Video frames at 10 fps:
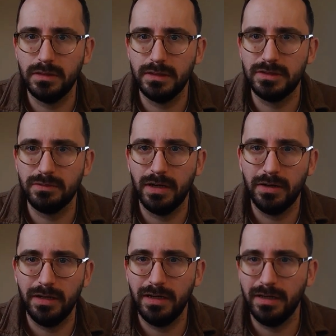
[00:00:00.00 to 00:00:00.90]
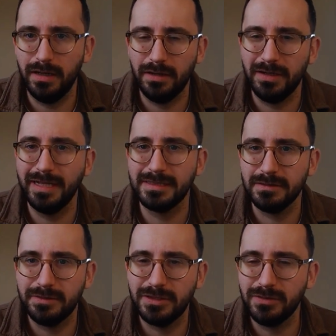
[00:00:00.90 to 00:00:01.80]
our
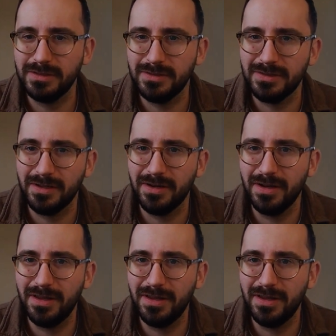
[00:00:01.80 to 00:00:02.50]
ancillary choices here.